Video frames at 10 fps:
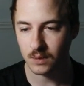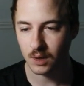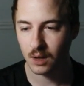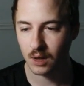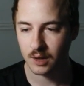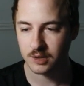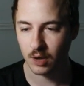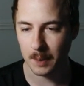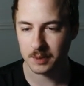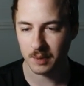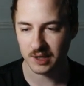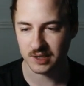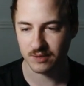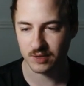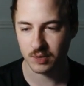So optimize
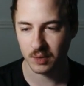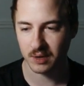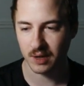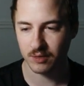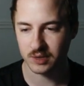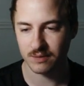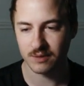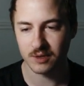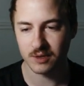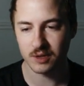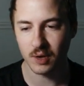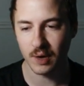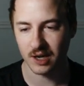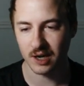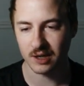inventory levels. If you go out of stock,